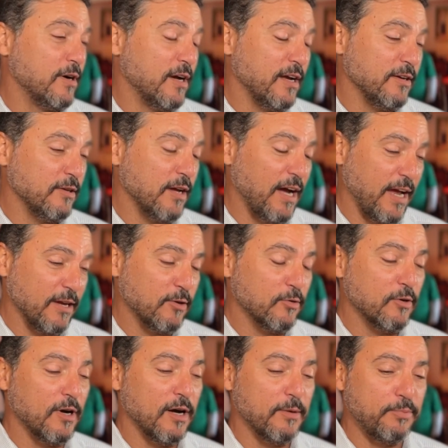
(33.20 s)
I, I
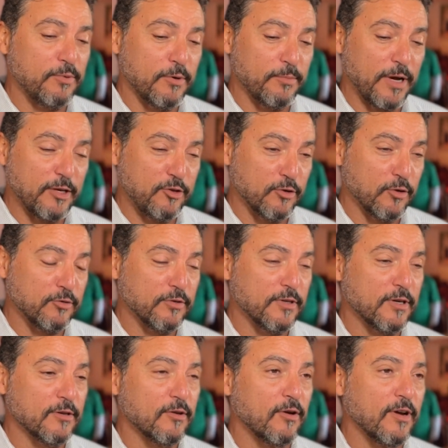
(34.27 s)
grew up, where my
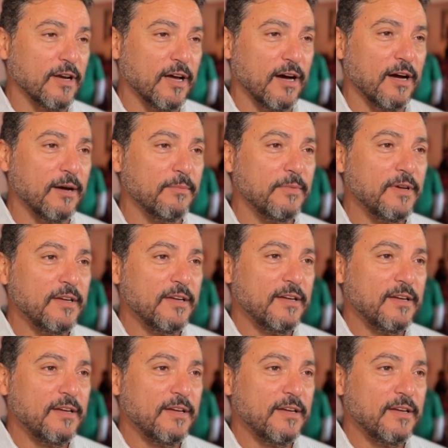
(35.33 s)
children are growing up